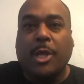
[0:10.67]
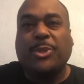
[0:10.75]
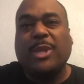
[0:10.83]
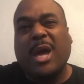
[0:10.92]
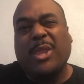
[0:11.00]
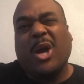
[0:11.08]

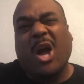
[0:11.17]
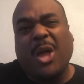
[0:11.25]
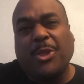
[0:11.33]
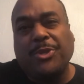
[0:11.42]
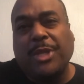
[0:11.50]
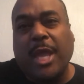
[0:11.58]
Now, the
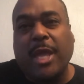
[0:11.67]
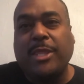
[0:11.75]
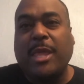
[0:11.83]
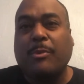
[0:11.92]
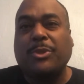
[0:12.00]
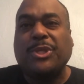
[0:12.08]
other day,
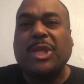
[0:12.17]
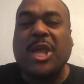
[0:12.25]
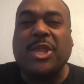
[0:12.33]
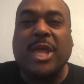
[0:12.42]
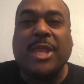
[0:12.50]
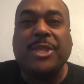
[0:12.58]
they were
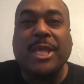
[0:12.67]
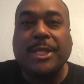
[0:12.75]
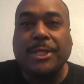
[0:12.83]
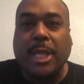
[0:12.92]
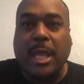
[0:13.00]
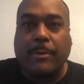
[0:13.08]
saying that Nick
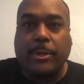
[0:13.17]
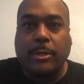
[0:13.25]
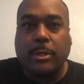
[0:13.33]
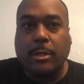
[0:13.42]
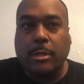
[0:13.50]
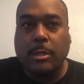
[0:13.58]
Saban
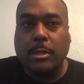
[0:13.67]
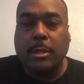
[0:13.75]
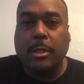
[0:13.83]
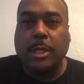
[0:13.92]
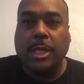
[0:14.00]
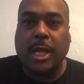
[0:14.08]

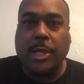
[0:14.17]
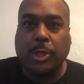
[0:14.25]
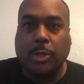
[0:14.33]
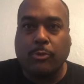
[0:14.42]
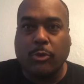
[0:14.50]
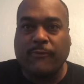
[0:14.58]
had the
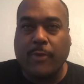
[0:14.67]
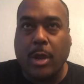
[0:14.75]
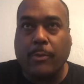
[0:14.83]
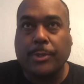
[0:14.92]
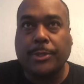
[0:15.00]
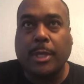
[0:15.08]

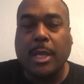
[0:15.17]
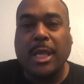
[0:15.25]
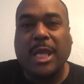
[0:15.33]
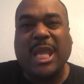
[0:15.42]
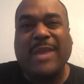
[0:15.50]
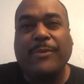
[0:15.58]
coronavirus,
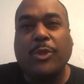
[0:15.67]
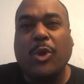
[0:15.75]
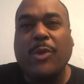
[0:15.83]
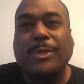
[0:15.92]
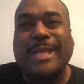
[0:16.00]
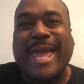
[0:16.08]
even though he
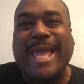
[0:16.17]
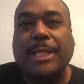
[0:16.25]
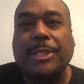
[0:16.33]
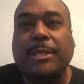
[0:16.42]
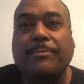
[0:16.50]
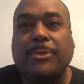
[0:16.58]
was
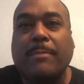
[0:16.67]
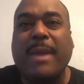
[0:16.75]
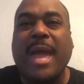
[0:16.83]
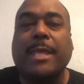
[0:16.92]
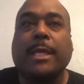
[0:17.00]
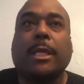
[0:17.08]

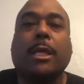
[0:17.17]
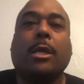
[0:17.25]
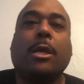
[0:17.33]
asymptomatic.